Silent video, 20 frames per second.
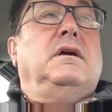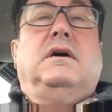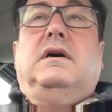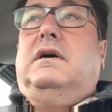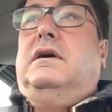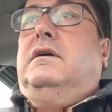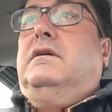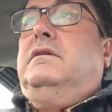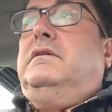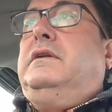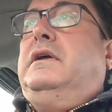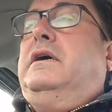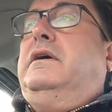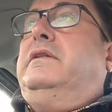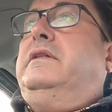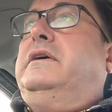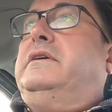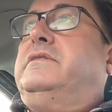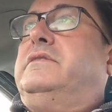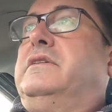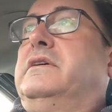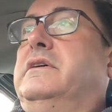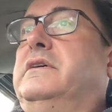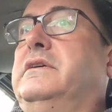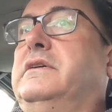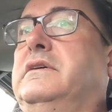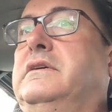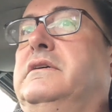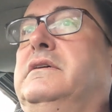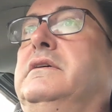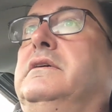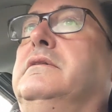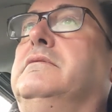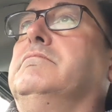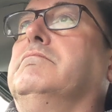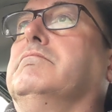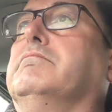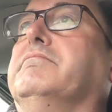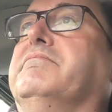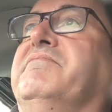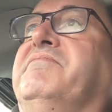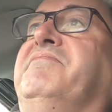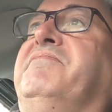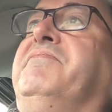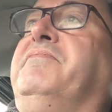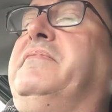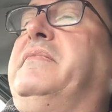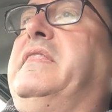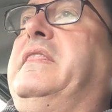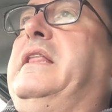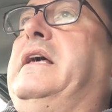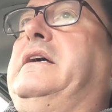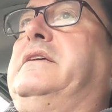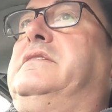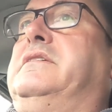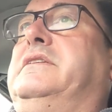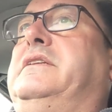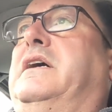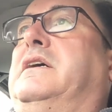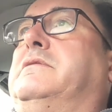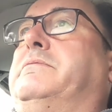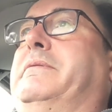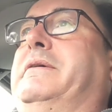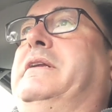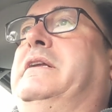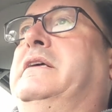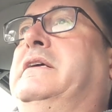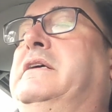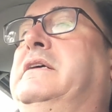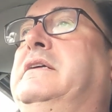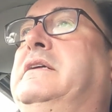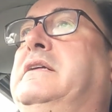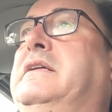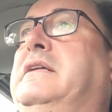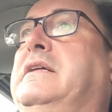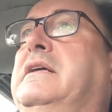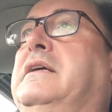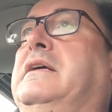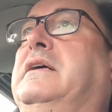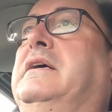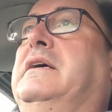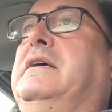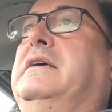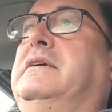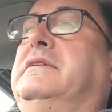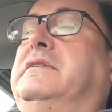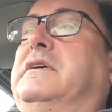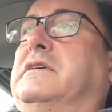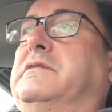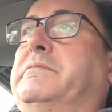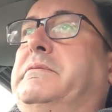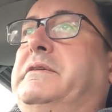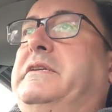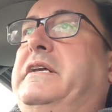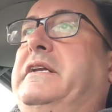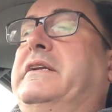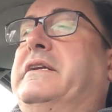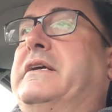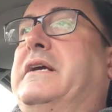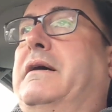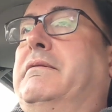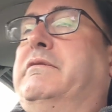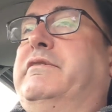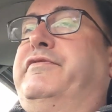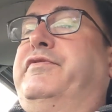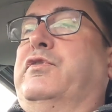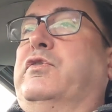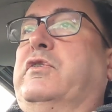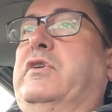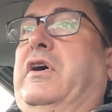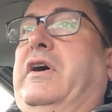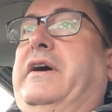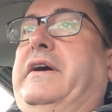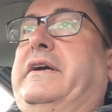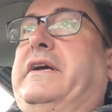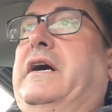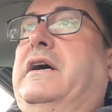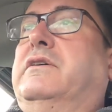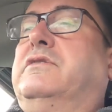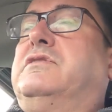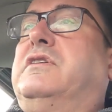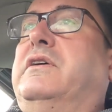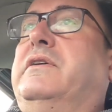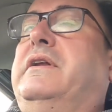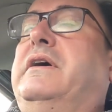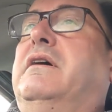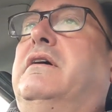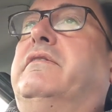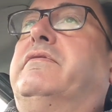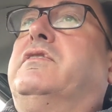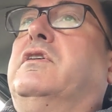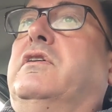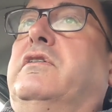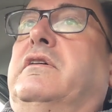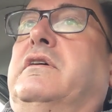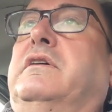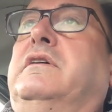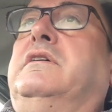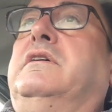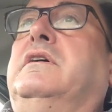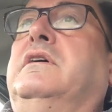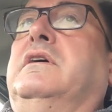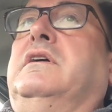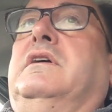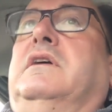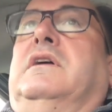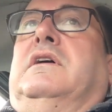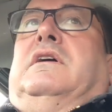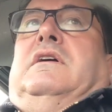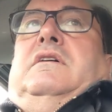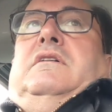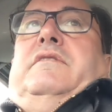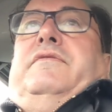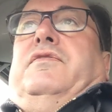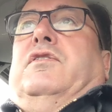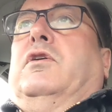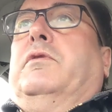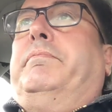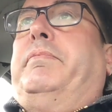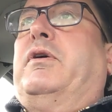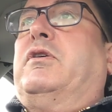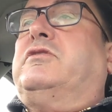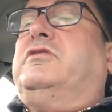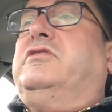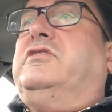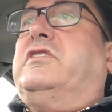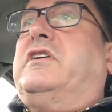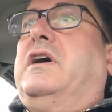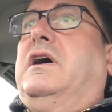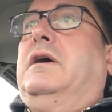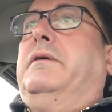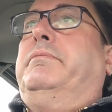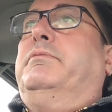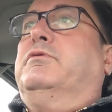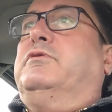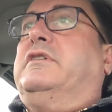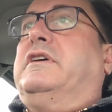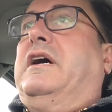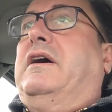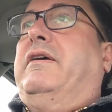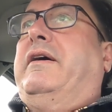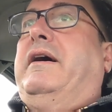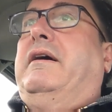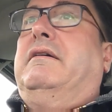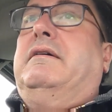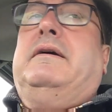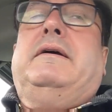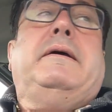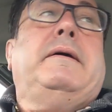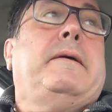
Oh no, that's the and that's the dustman. Dustman didn't come a fortnight ago, so now I've got four boxes of cardboard to go out.